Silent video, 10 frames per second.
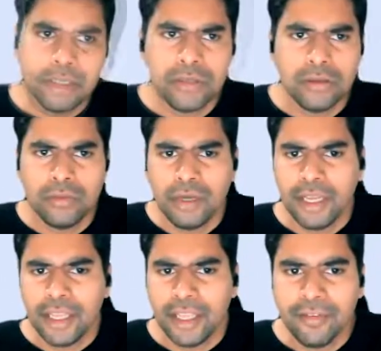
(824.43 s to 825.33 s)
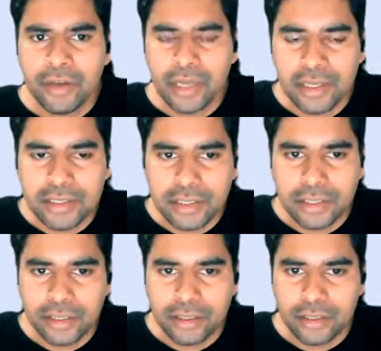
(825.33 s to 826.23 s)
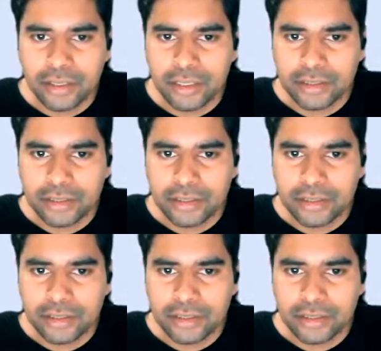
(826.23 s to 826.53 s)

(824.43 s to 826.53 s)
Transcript: So if you consider,